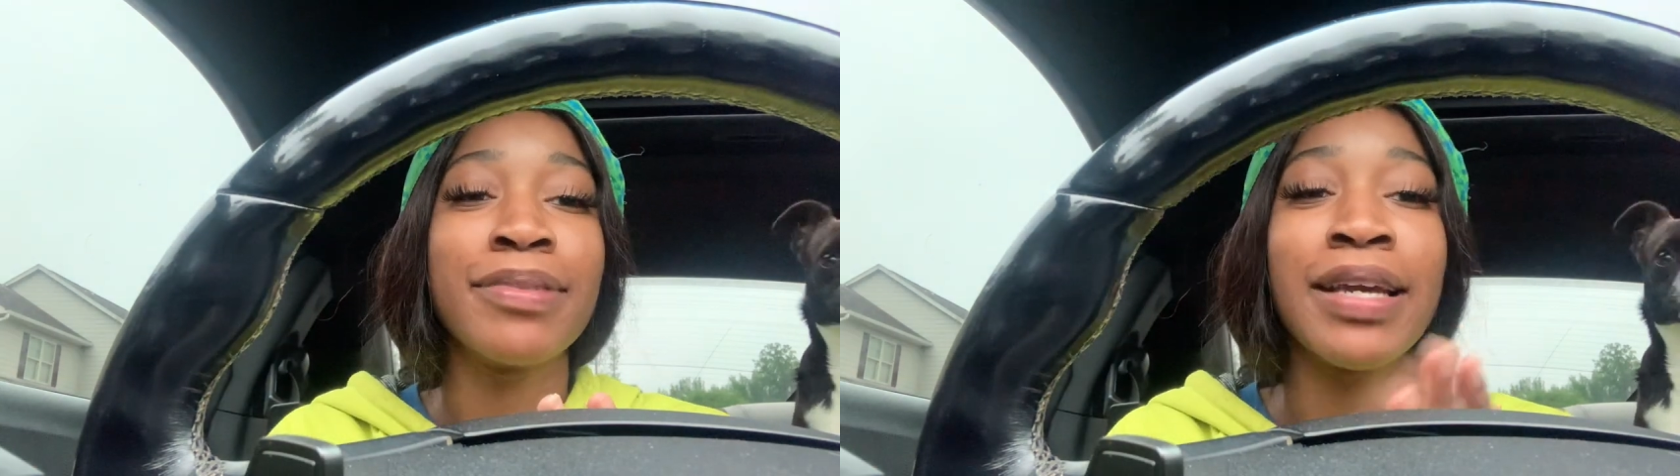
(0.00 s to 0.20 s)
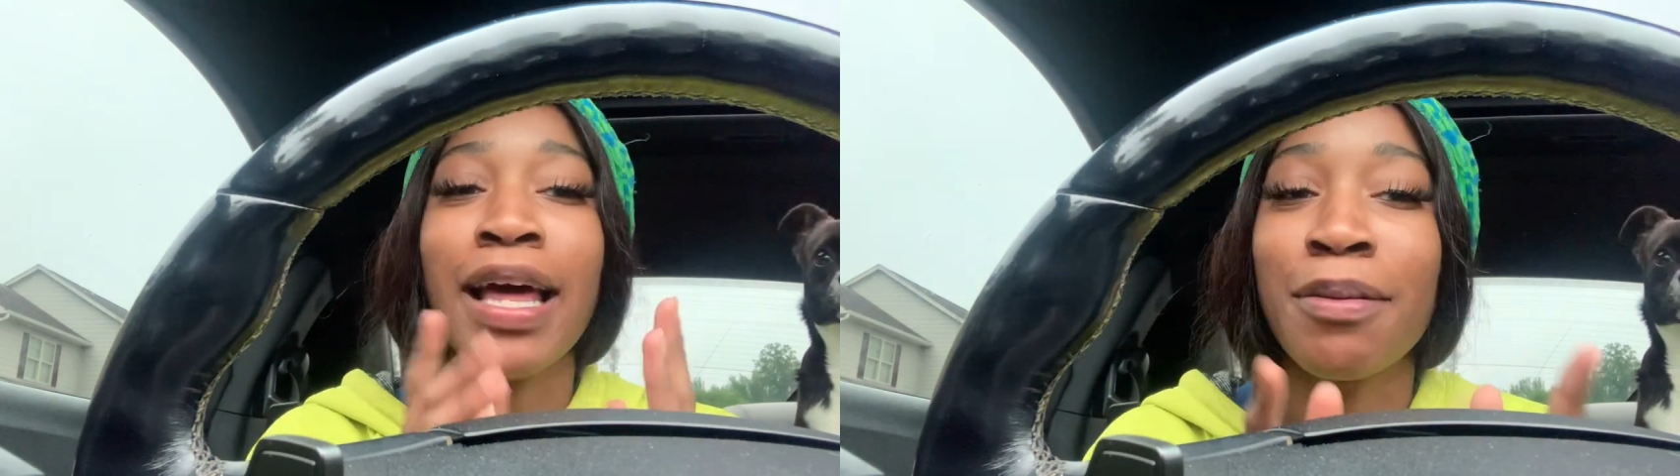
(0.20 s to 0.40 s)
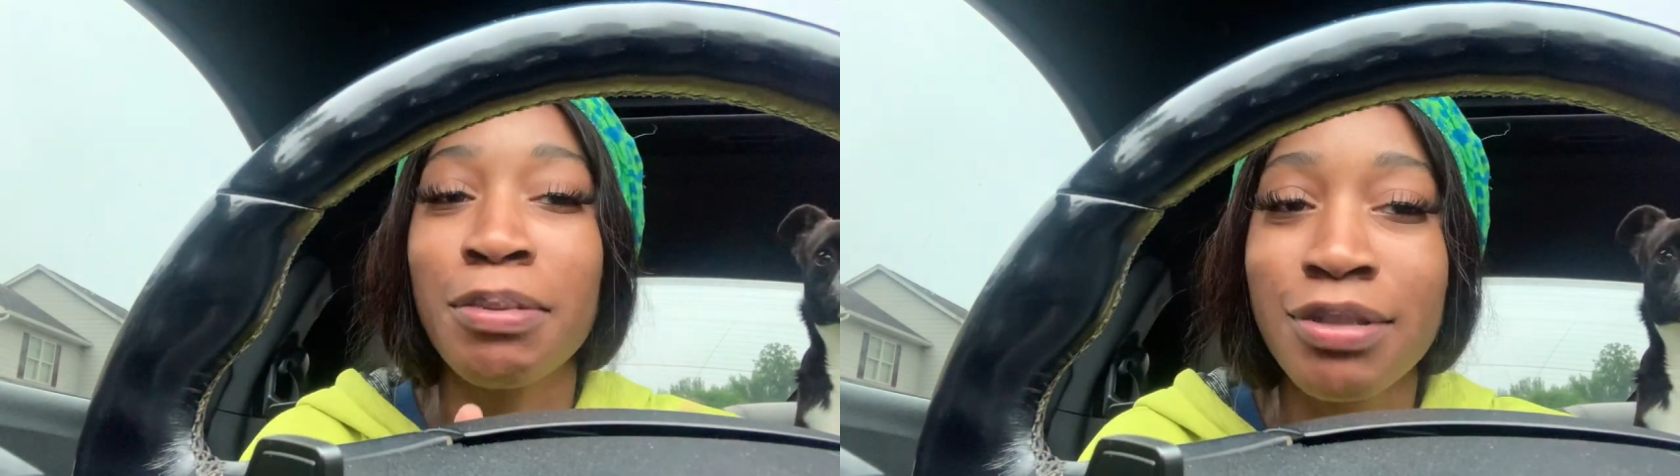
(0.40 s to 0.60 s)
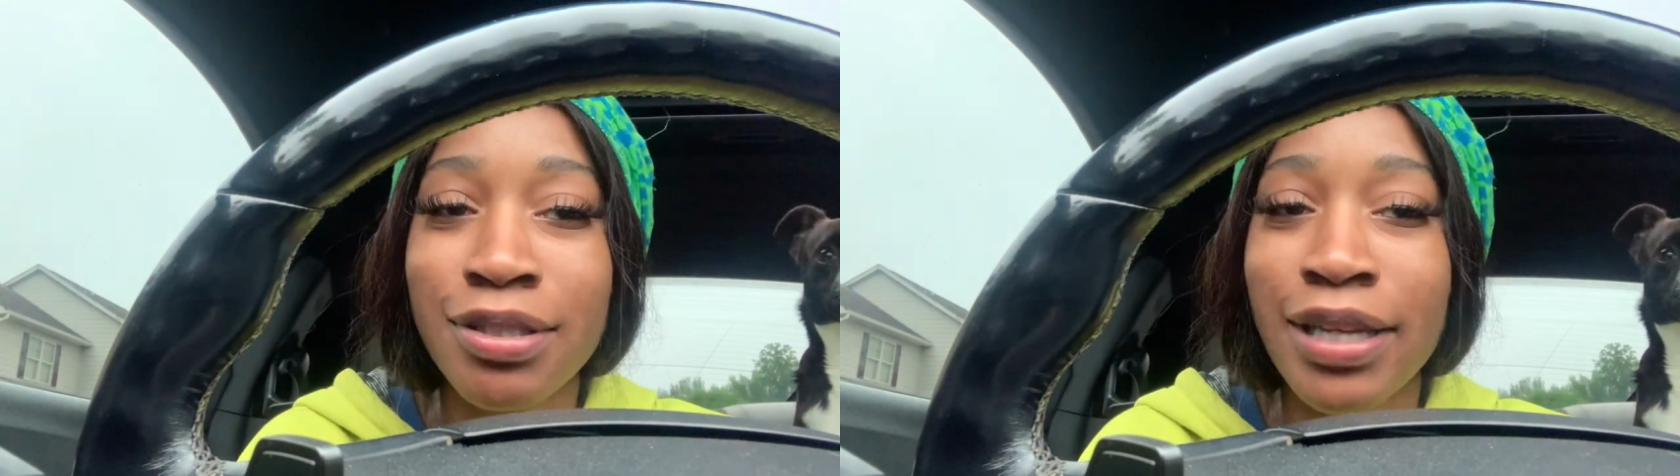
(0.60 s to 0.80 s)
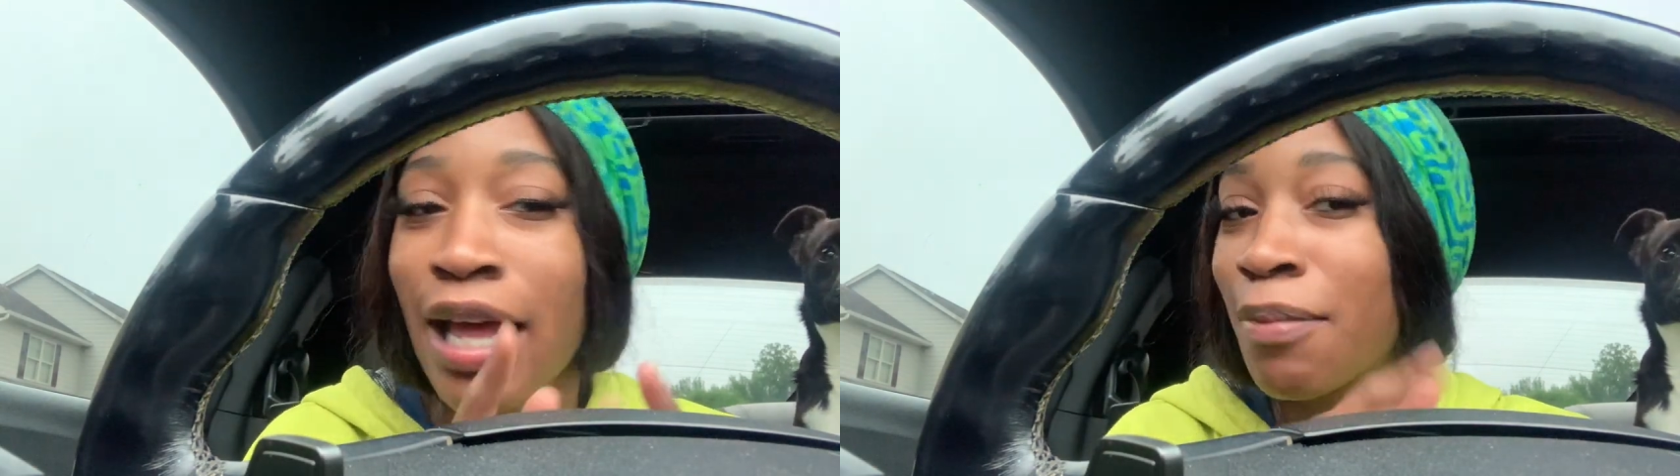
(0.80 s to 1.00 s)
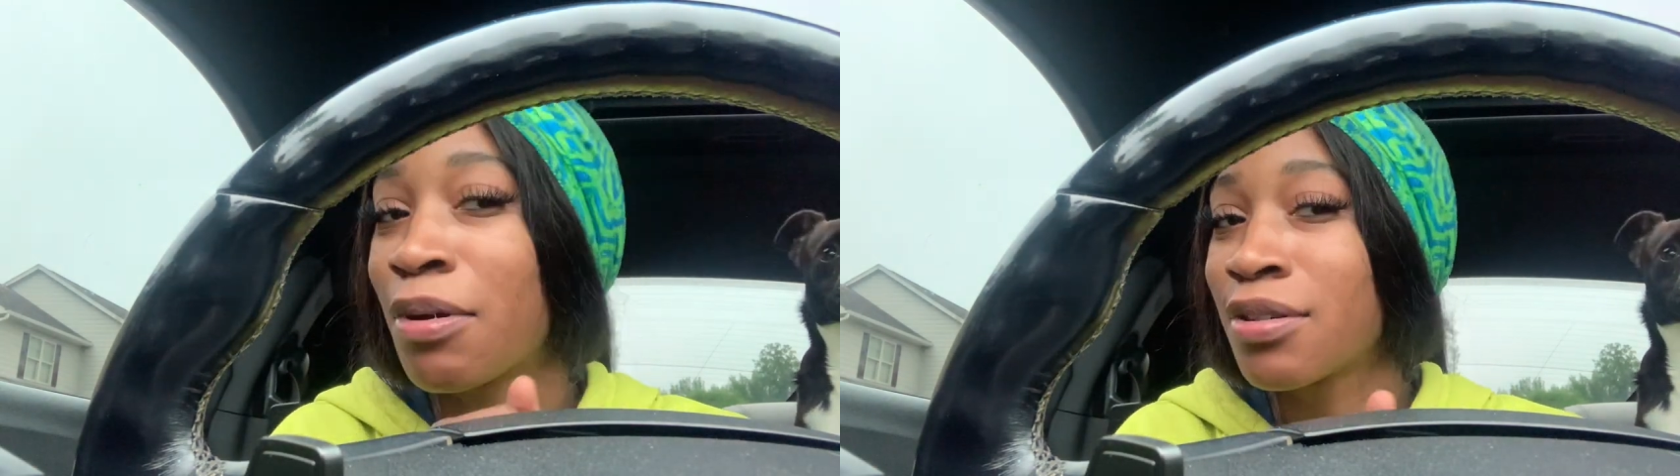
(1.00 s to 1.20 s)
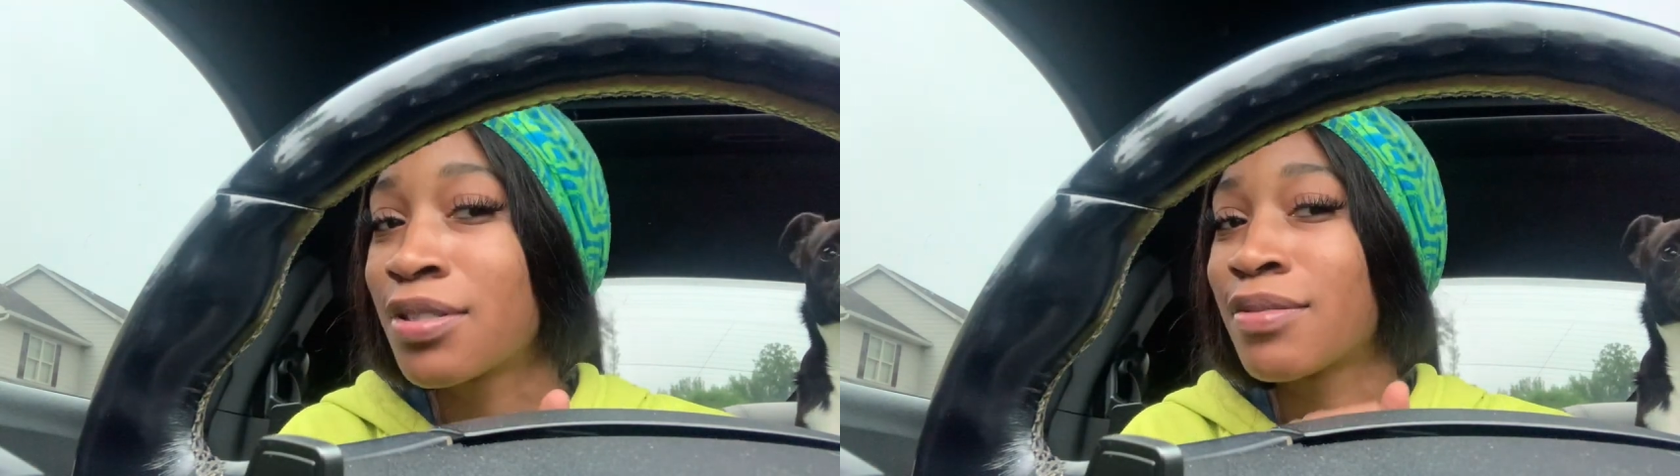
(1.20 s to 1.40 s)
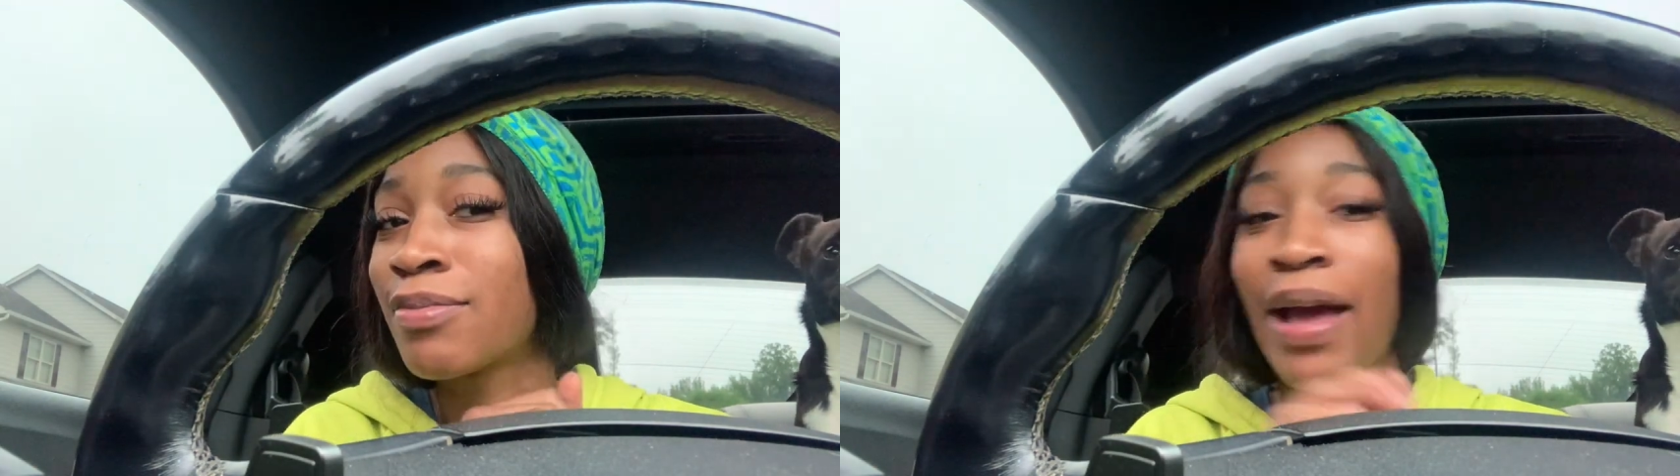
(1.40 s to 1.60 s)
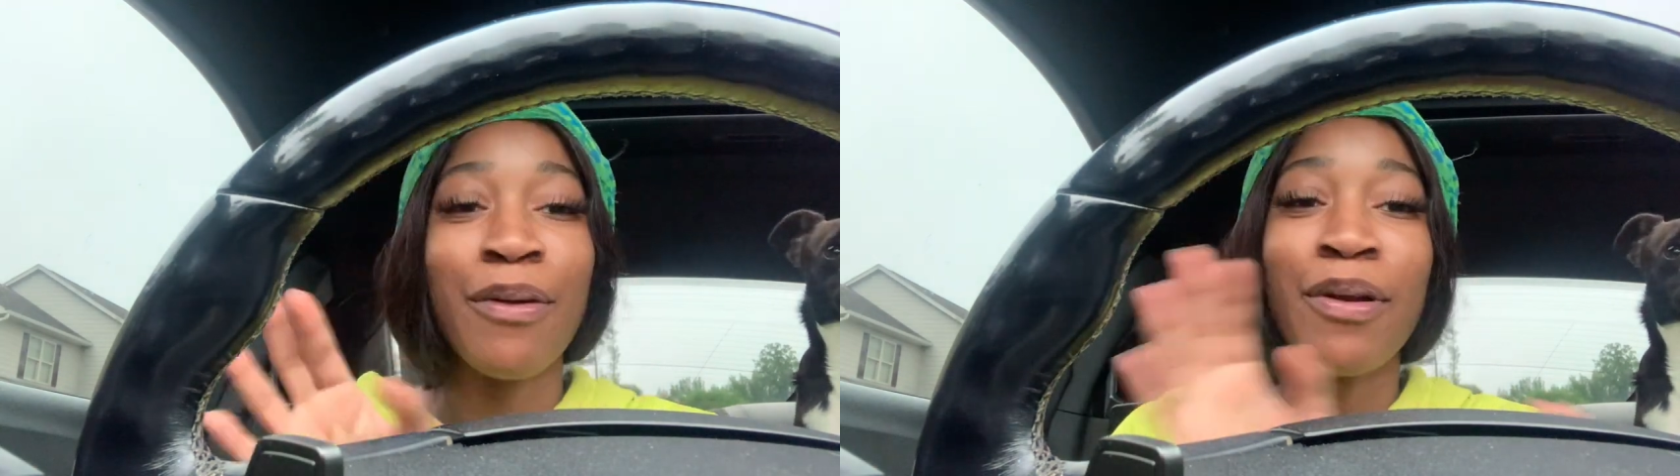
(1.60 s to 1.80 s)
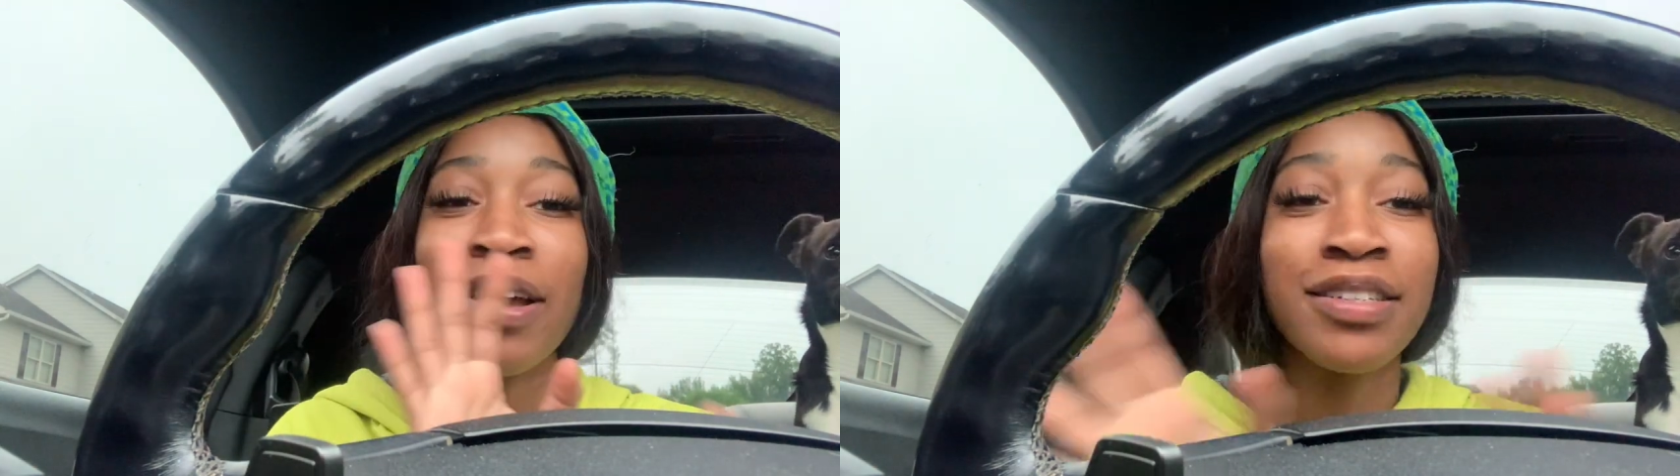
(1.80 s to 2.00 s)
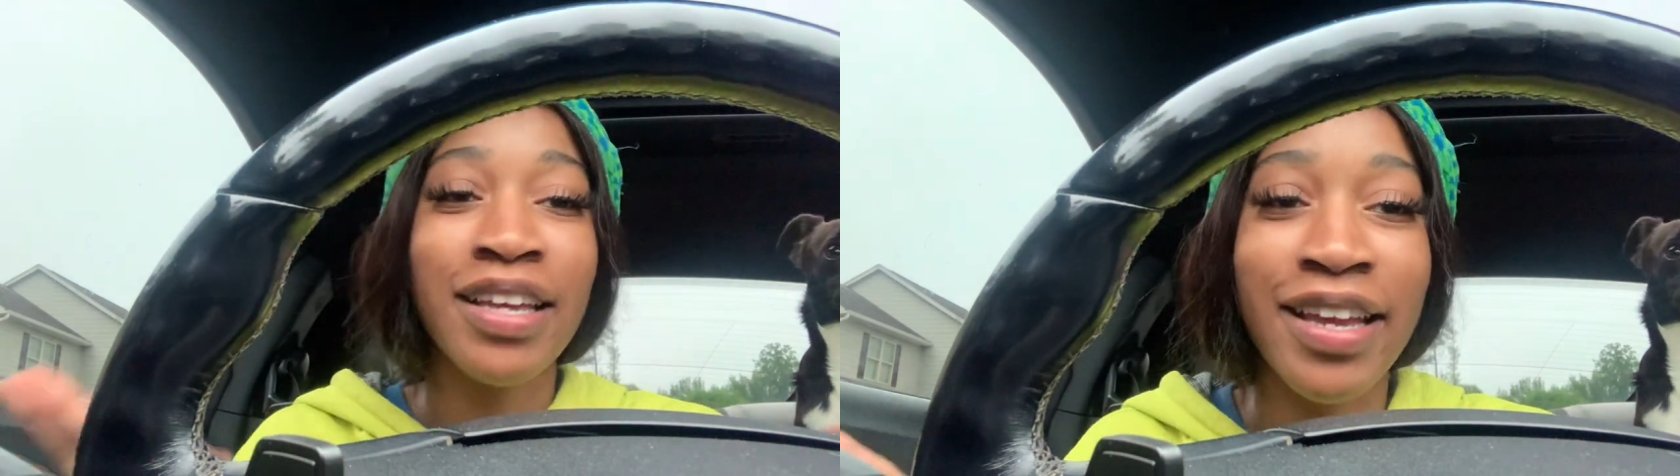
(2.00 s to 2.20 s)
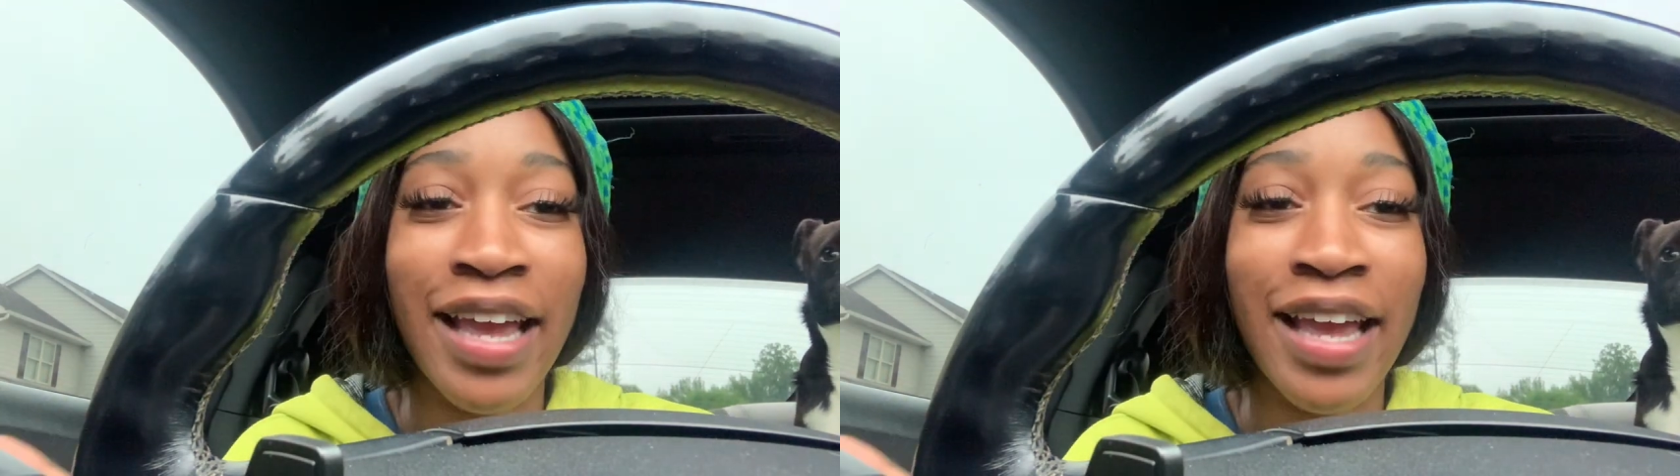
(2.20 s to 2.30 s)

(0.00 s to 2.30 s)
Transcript: calipers calipers i don't know how you say it.